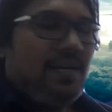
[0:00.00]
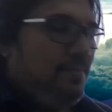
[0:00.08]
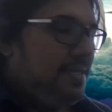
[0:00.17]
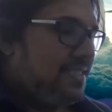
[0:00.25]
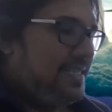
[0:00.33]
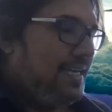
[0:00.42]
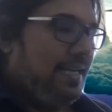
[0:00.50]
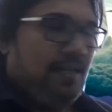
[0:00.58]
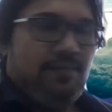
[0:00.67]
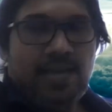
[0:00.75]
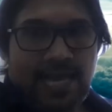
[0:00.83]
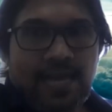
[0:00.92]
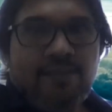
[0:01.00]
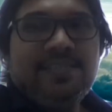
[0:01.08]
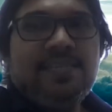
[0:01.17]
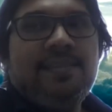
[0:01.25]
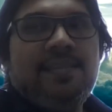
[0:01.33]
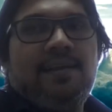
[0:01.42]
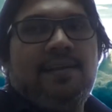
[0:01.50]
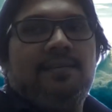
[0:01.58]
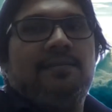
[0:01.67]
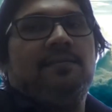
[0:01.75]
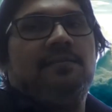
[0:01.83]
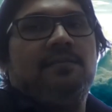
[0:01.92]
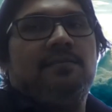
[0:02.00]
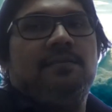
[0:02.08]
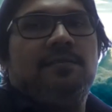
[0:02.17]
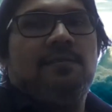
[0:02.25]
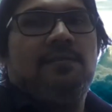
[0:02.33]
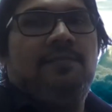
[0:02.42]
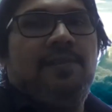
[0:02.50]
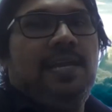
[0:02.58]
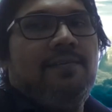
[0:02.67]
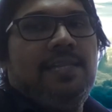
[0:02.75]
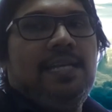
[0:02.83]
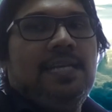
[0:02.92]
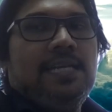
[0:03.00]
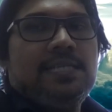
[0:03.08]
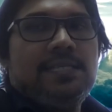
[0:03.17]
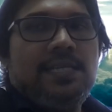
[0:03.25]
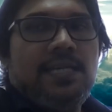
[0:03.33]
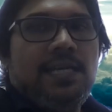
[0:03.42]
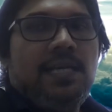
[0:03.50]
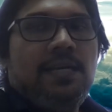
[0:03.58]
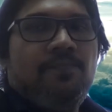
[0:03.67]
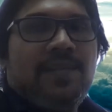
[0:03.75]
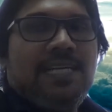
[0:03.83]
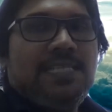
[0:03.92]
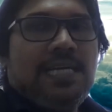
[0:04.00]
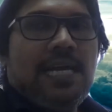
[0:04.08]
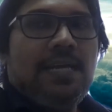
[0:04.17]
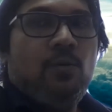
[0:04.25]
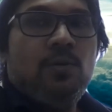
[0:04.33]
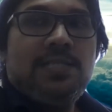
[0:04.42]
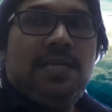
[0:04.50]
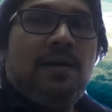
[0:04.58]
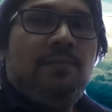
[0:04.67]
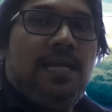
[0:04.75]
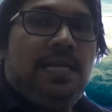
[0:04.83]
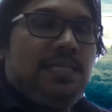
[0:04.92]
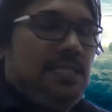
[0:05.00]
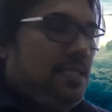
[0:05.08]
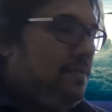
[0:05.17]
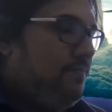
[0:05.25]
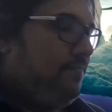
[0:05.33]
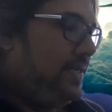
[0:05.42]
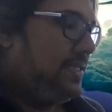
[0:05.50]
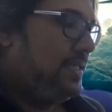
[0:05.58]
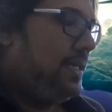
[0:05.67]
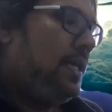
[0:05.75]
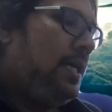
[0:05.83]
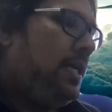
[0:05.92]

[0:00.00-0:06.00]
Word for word: academics even I have said that when I am in the industry I say I don't say I'm a lecturer I say